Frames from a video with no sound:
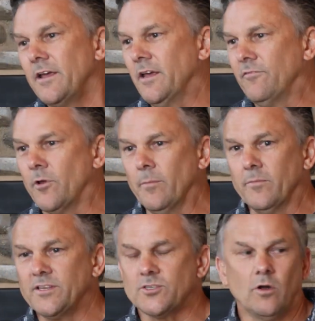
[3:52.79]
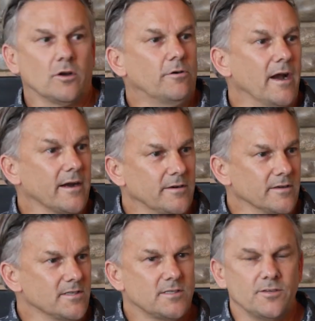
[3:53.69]
And from historical
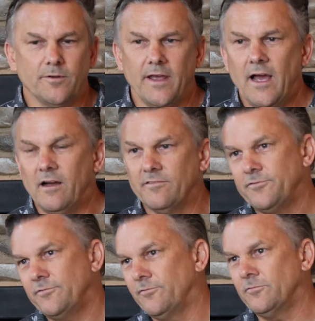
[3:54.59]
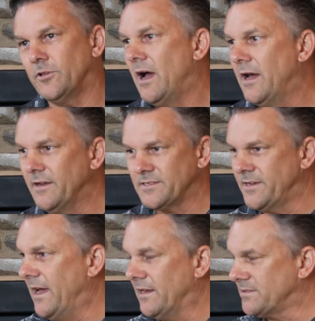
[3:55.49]
records, you'd have
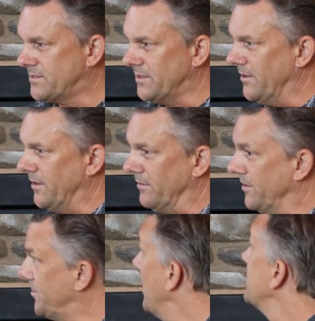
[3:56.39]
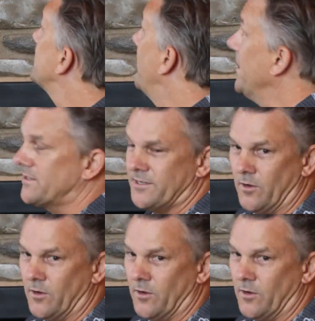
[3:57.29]
flies, gnats, and then the dust, right?